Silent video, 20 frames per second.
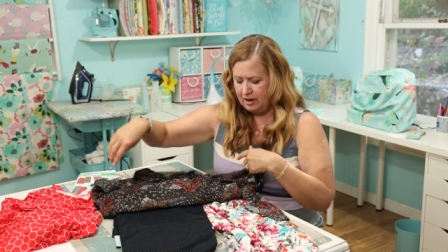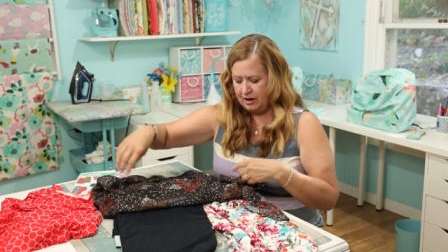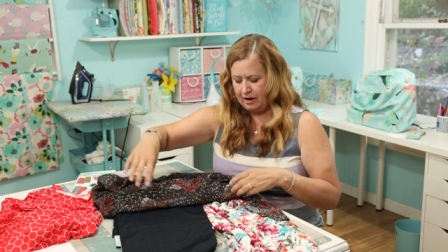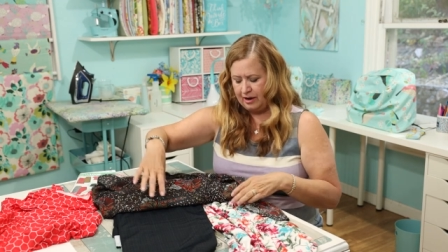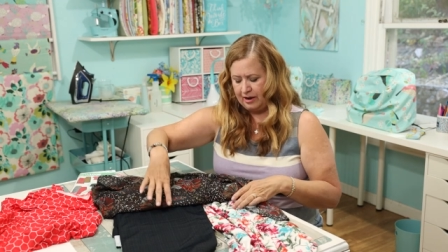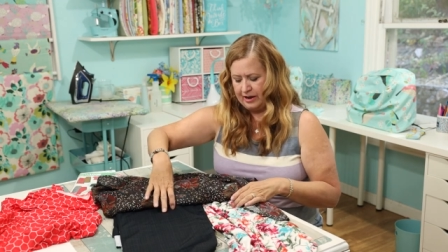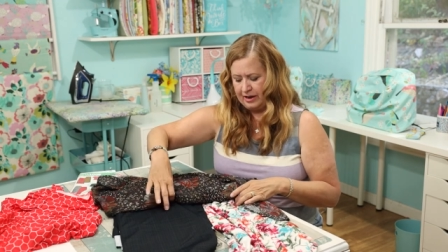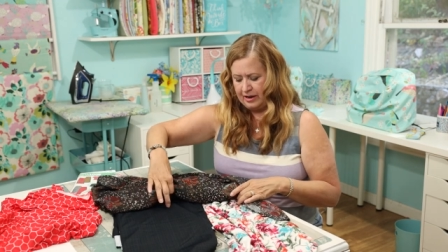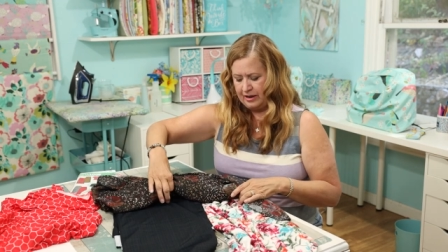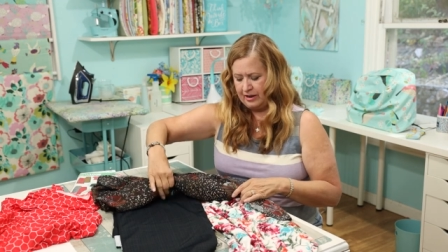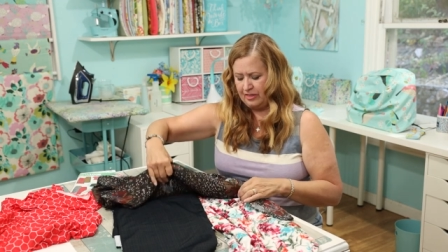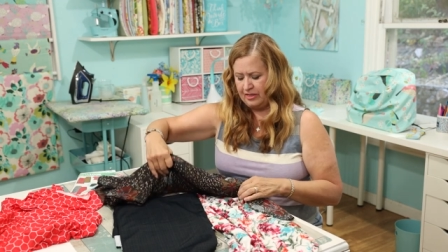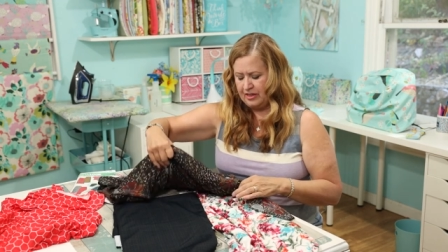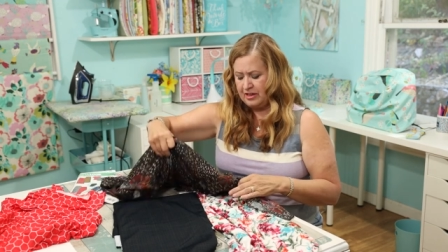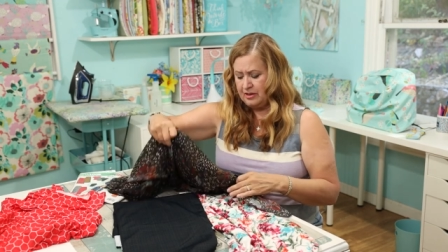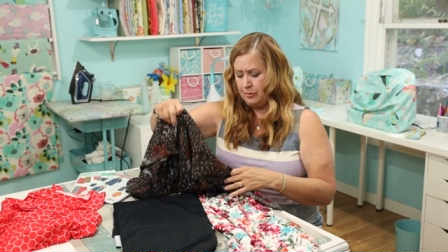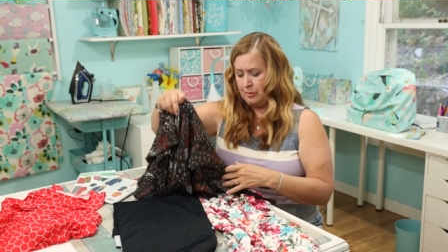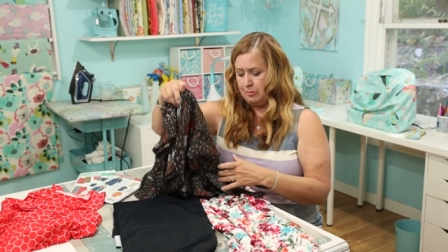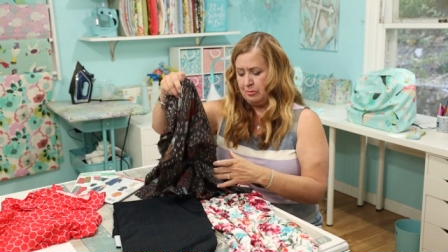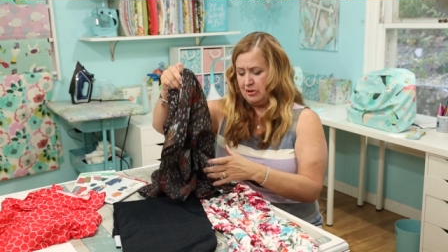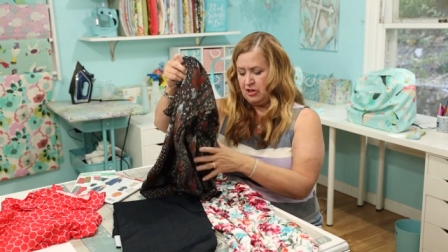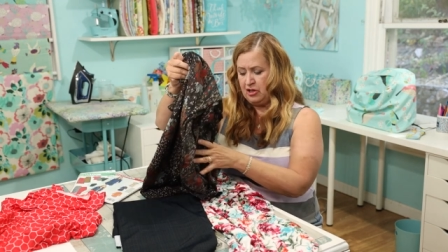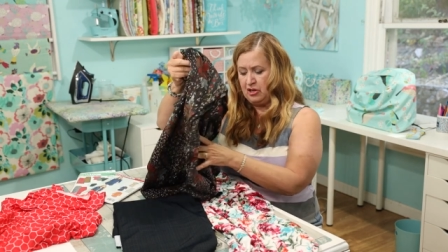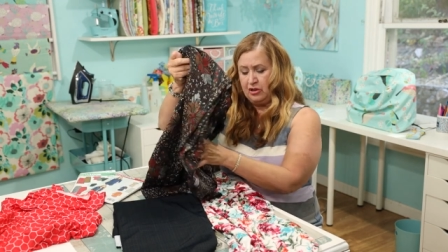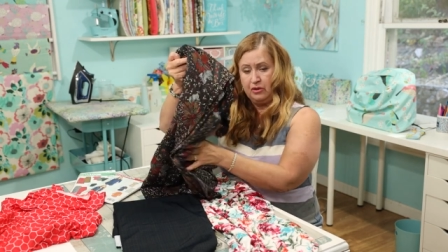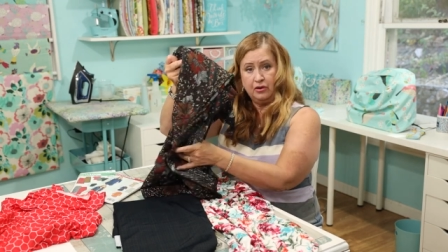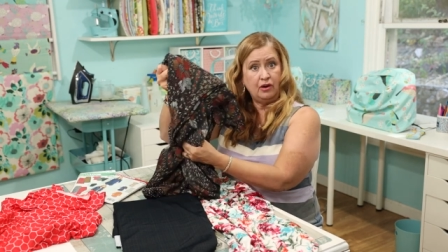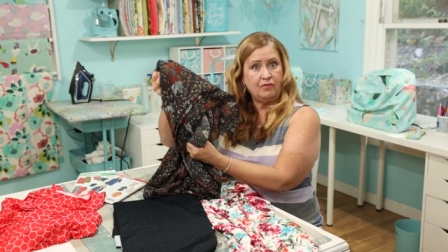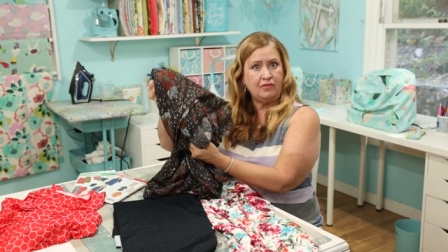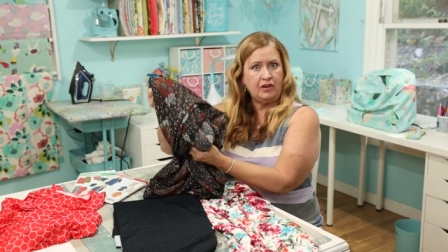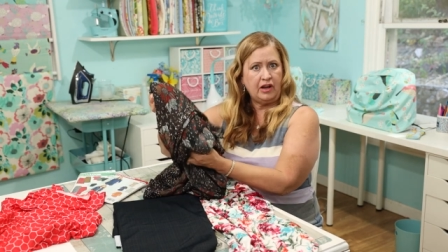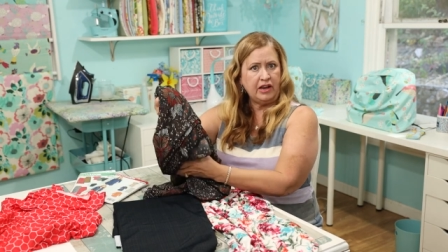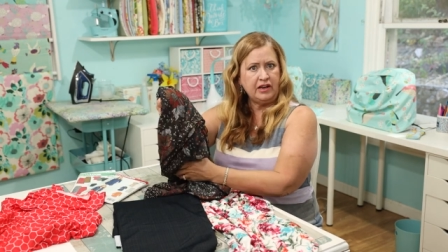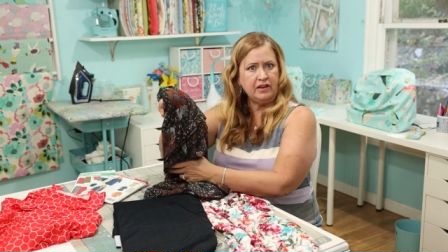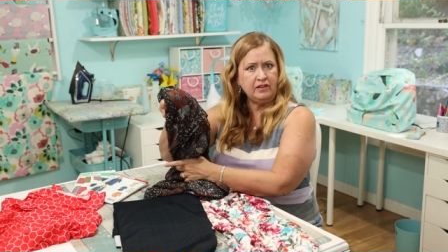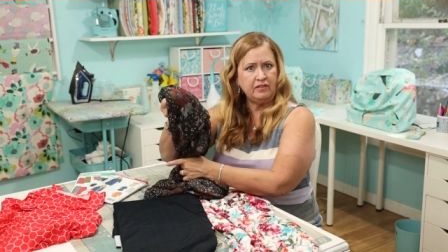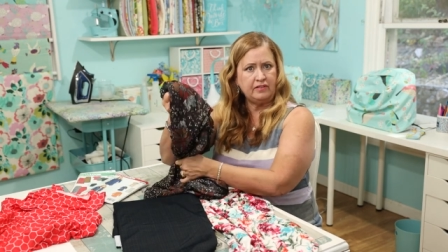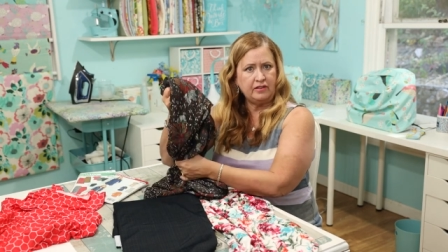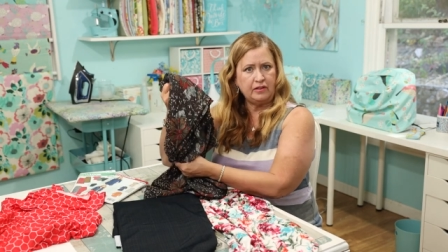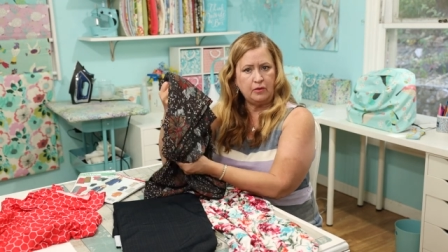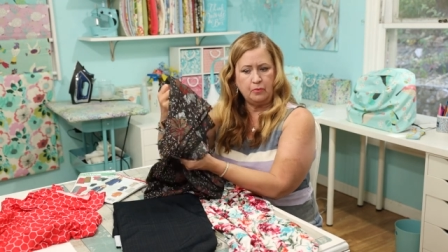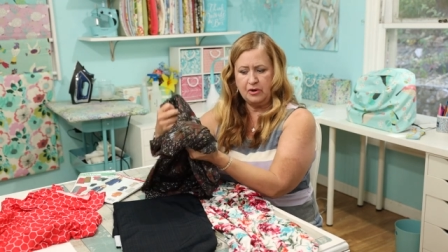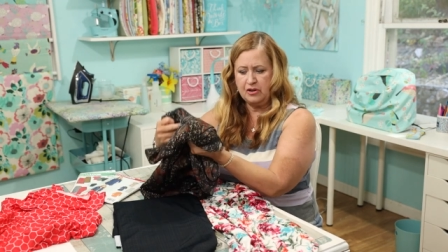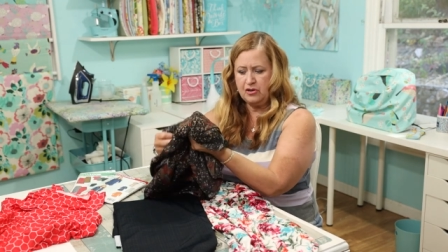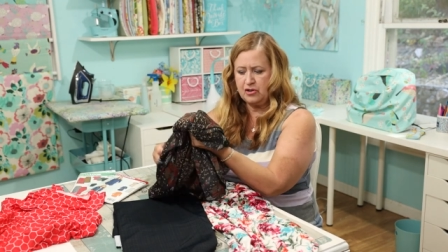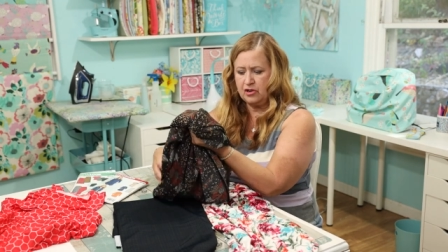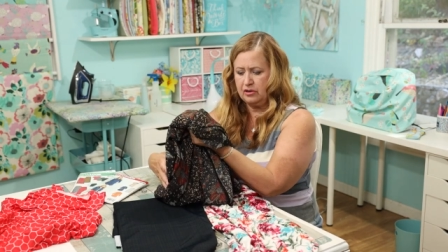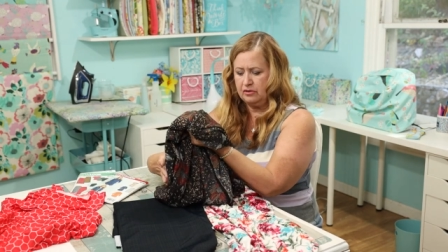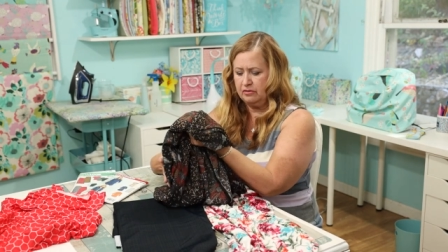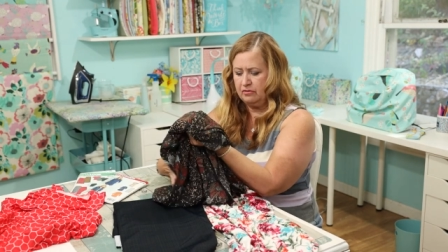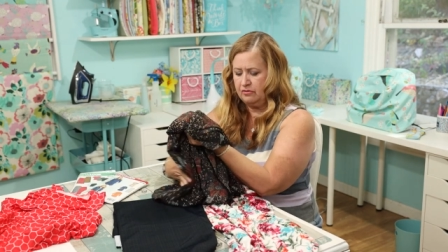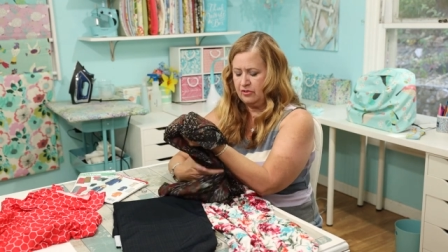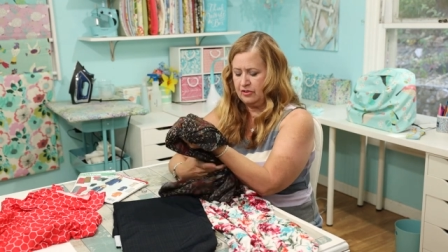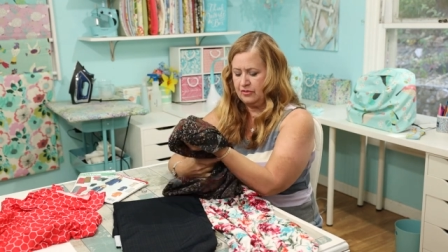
I think it would be cute over leggings in the winter,